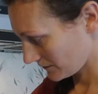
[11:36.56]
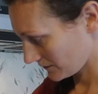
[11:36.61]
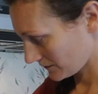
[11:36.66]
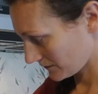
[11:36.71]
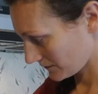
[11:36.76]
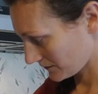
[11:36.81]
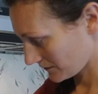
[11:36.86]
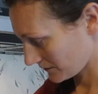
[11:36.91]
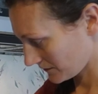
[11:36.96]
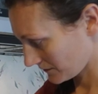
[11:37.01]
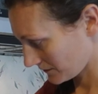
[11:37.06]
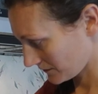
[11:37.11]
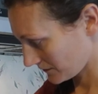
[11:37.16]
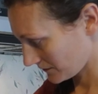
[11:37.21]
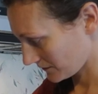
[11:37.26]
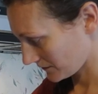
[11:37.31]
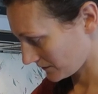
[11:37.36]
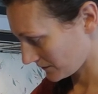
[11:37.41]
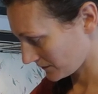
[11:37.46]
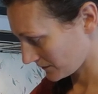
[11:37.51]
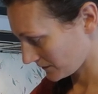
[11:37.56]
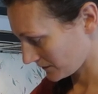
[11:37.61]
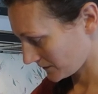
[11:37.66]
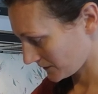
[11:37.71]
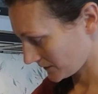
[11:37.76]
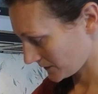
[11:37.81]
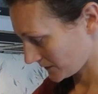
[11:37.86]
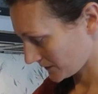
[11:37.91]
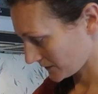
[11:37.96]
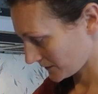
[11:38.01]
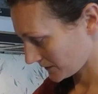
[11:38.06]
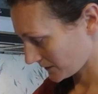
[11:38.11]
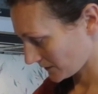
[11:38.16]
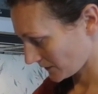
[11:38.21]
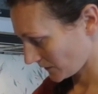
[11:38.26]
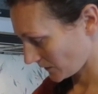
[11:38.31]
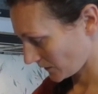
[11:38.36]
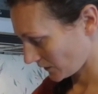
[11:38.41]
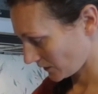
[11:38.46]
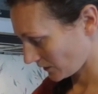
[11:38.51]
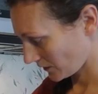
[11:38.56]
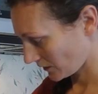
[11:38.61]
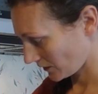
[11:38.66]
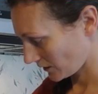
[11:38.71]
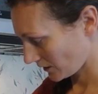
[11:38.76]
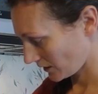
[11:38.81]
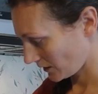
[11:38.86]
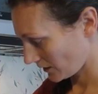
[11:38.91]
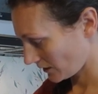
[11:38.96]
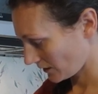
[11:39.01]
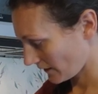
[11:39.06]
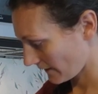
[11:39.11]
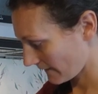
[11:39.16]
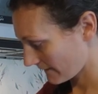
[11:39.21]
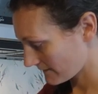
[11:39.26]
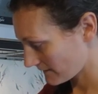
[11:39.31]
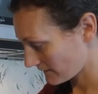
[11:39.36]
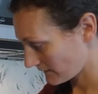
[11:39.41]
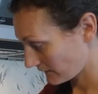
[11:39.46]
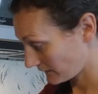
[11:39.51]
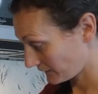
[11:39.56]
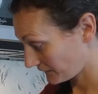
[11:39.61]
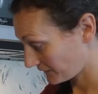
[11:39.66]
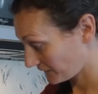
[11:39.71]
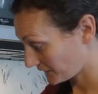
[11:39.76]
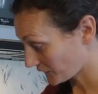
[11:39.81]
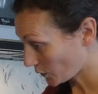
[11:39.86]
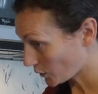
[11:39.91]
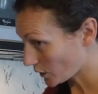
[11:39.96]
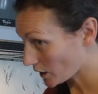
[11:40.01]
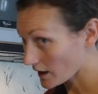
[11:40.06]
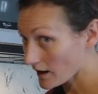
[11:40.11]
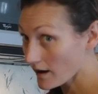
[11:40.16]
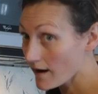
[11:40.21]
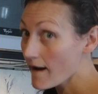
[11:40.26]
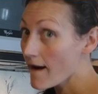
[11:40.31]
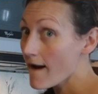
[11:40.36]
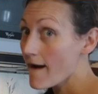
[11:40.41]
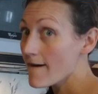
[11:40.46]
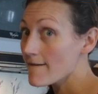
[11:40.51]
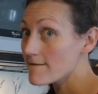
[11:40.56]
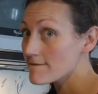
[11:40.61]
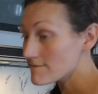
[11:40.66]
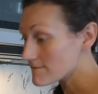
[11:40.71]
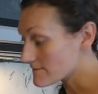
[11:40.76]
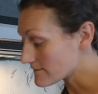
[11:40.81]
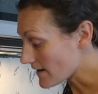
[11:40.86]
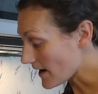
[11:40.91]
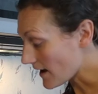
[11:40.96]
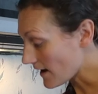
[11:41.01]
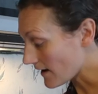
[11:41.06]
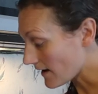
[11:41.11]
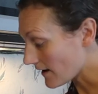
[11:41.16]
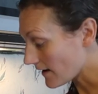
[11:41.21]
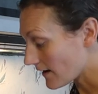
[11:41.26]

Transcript: [no speech]